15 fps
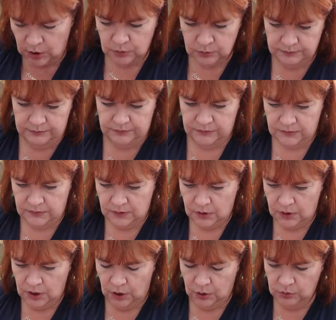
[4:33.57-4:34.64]
Oh,
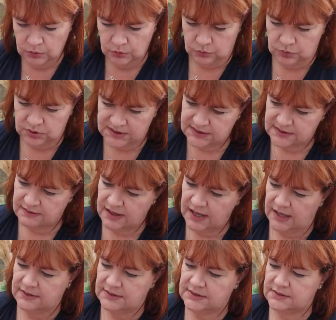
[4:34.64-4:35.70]
what's
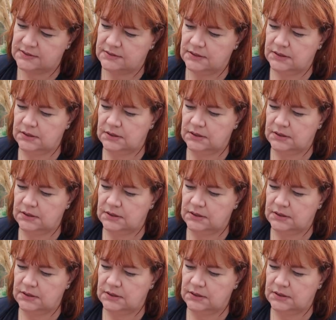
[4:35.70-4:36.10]
this?